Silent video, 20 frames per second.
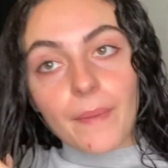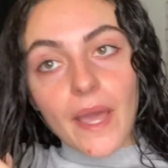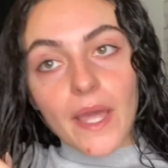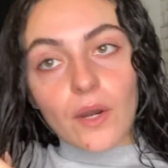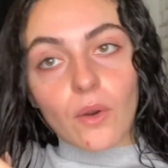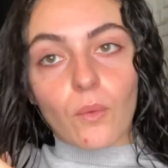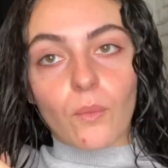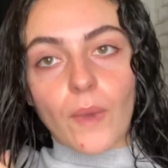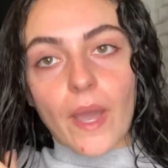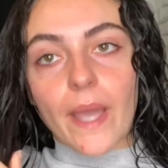and
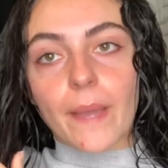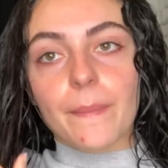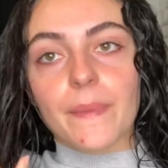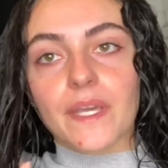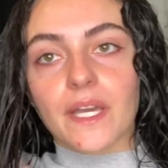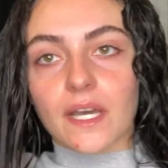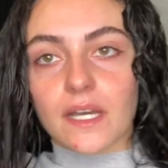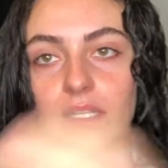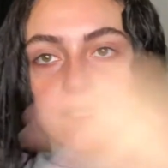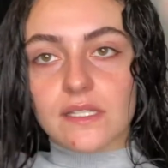away
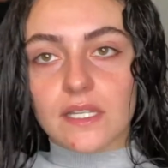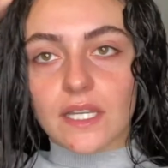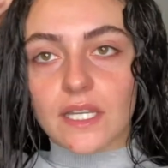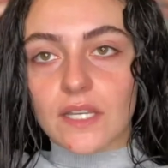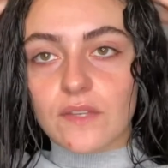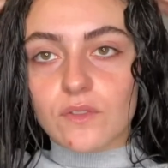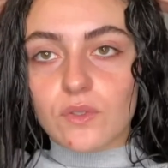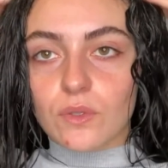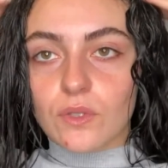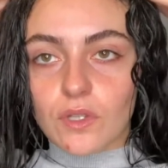because it
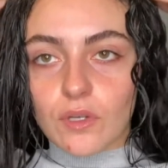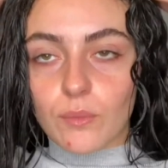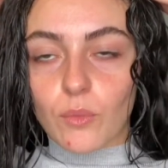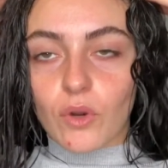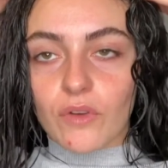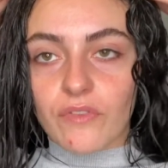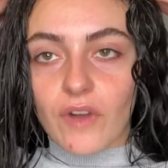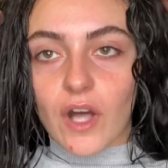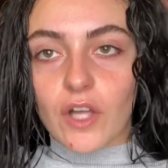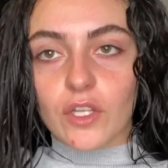gives you a little
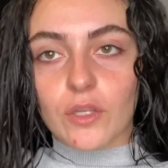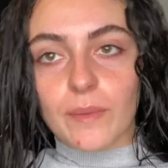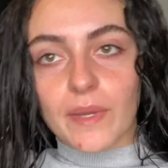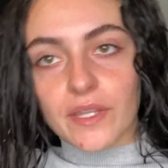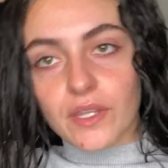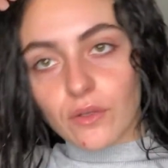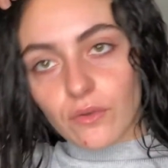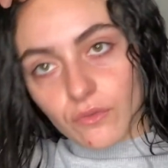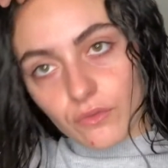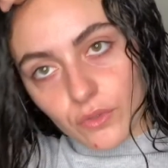more volume
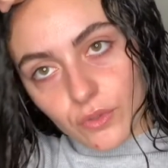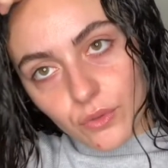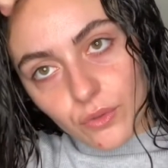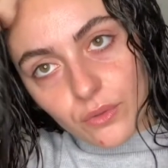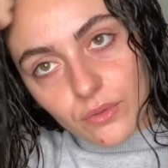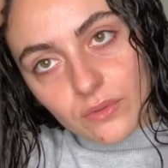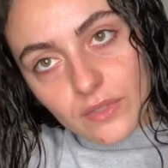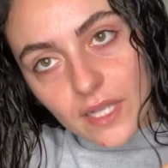at the root.